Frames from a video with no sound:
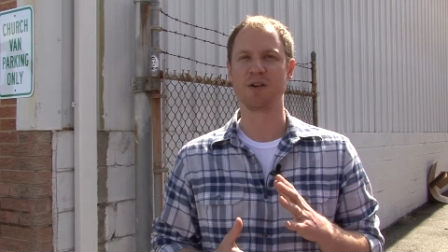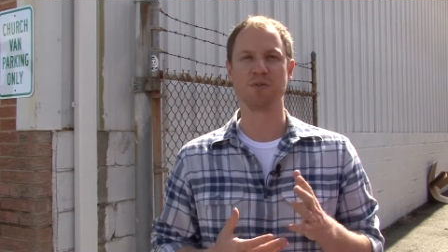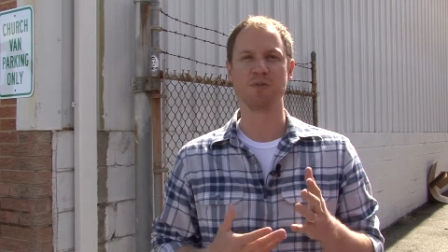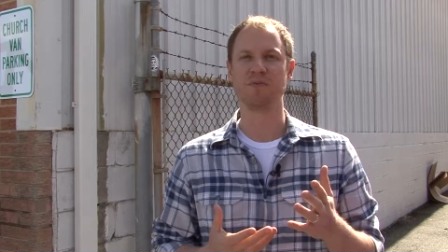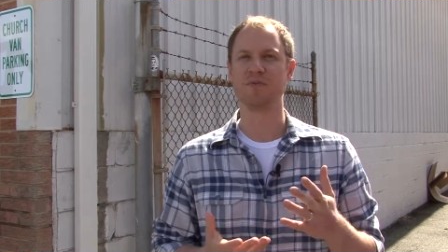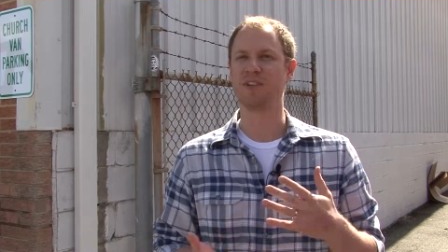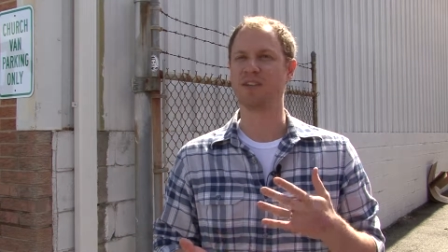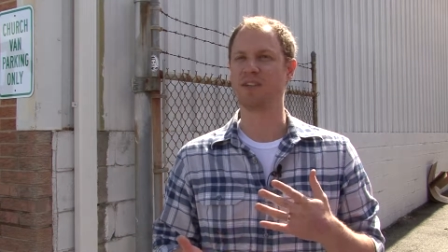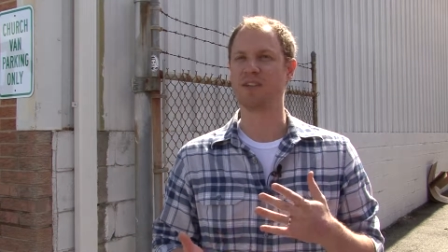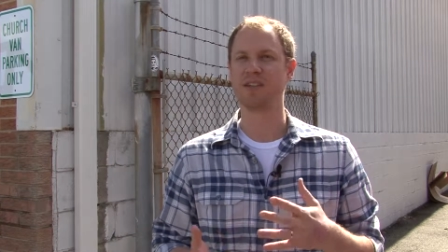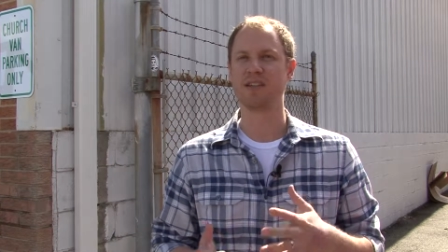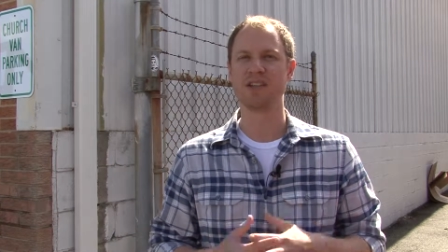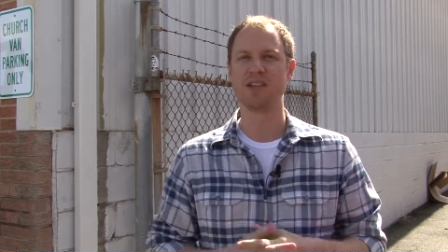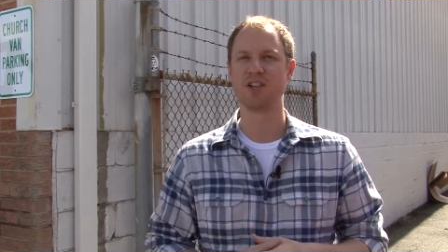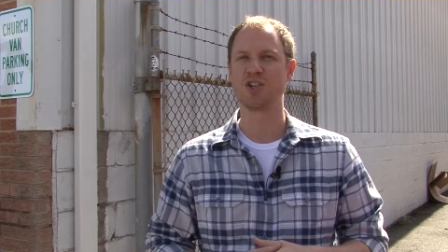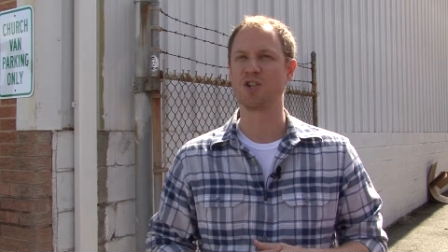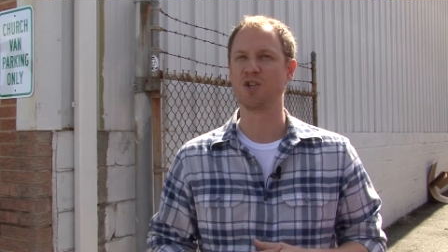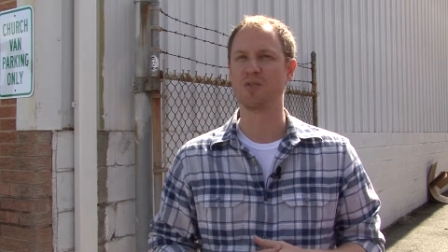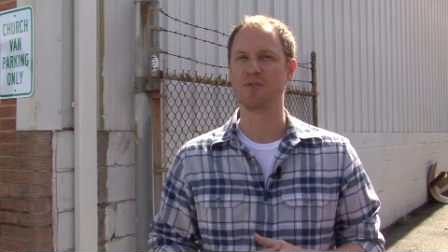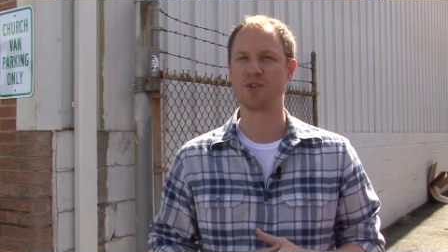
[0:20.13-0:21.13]
revealing the
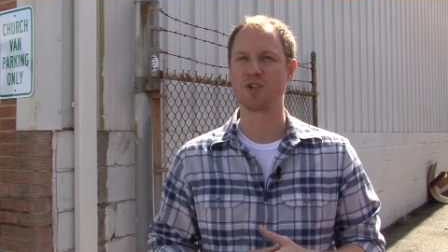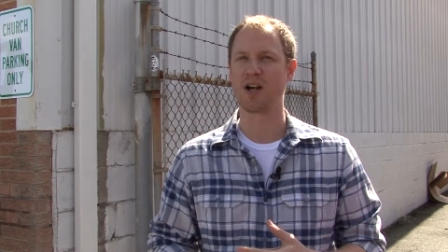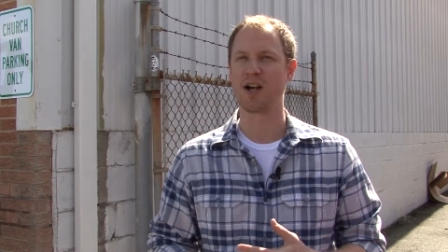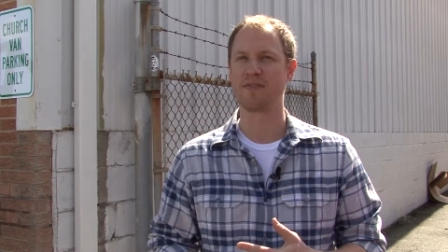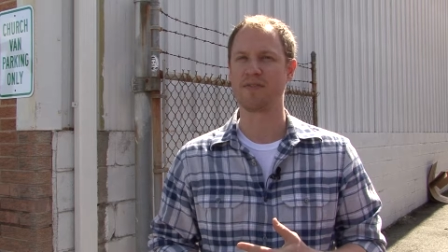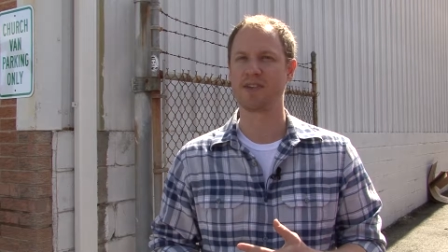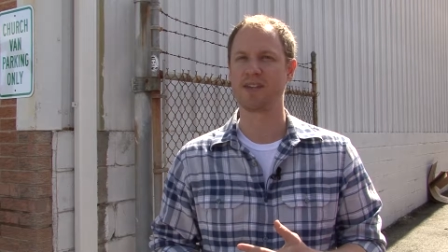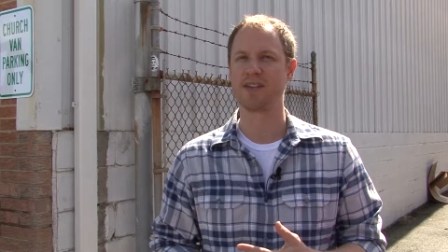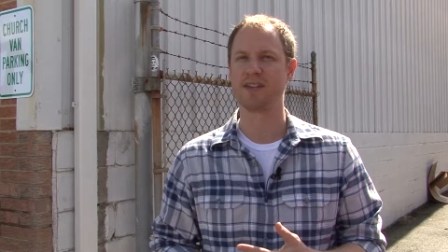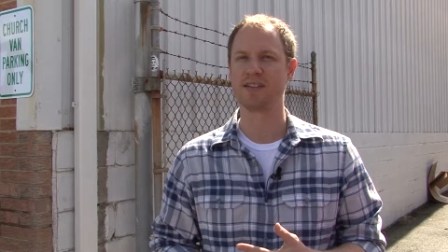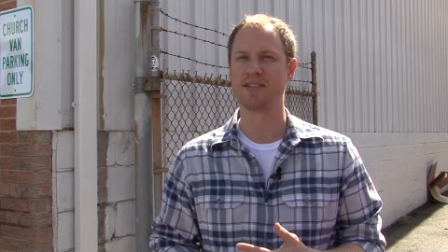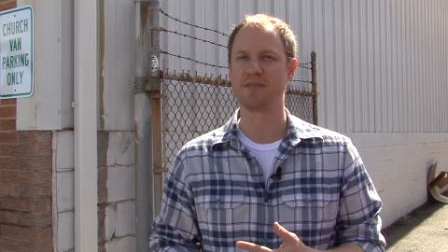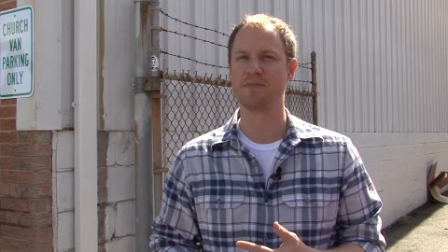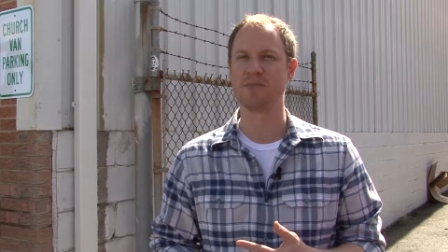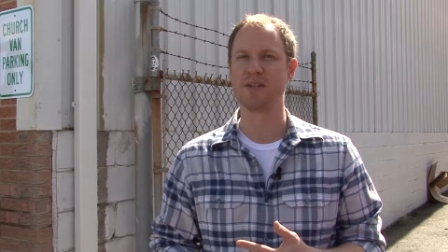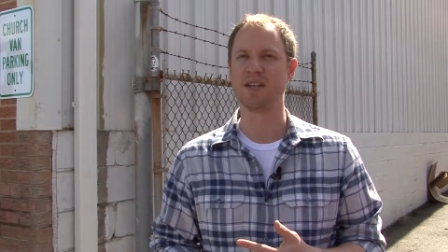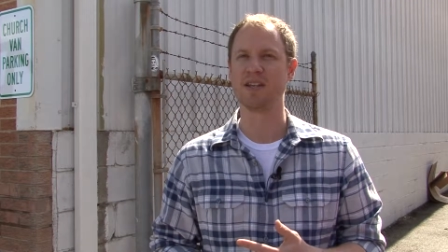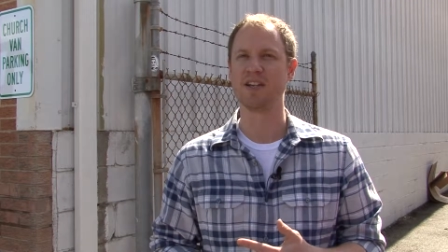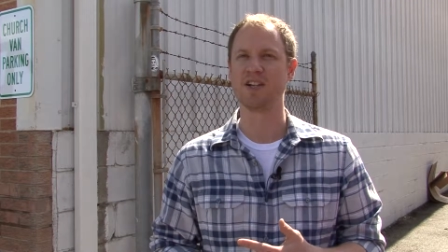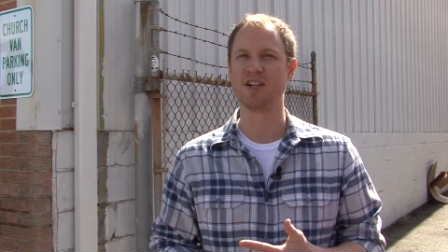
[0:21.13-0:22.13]
issue of trafficking to
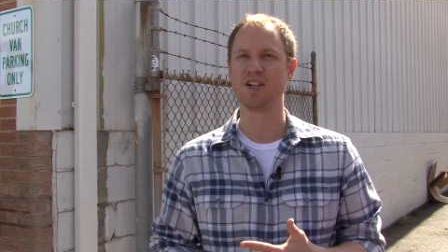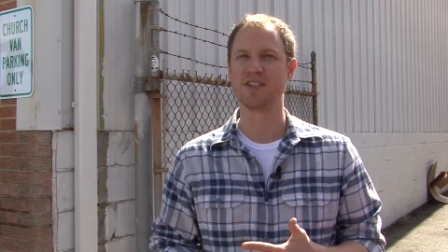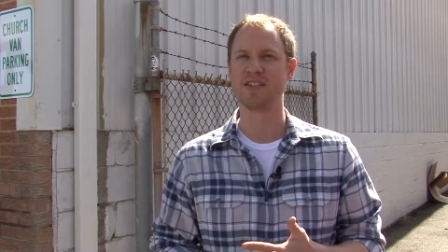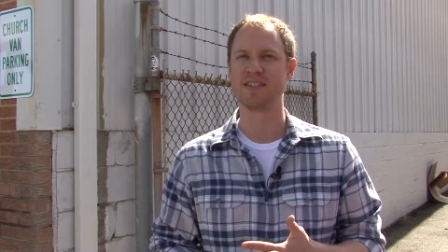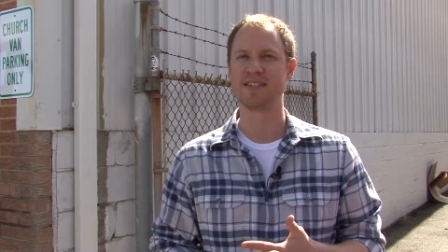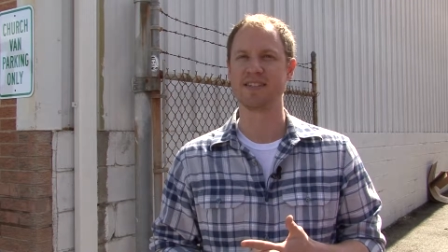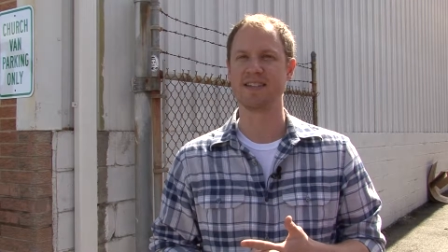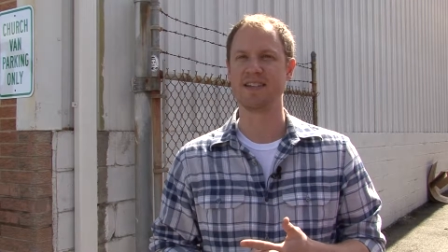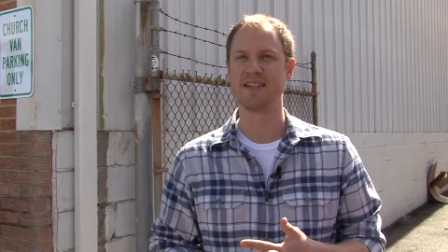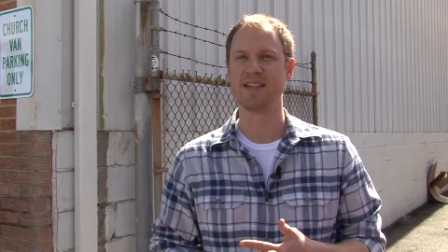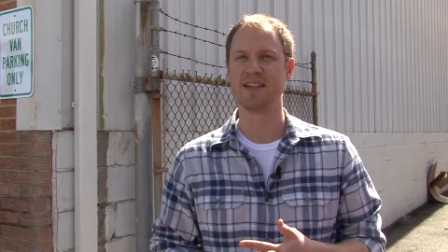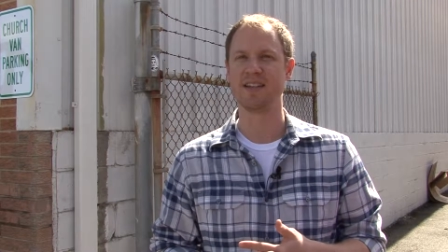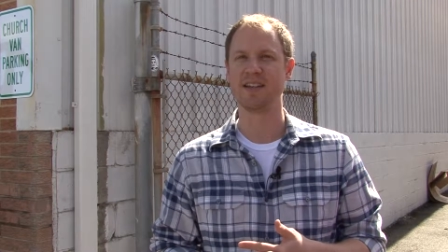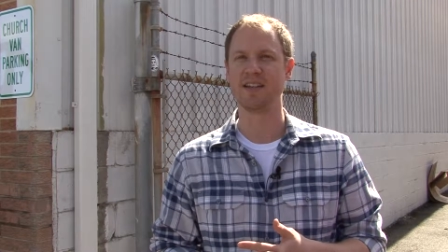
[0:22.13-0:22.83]
me here in the city.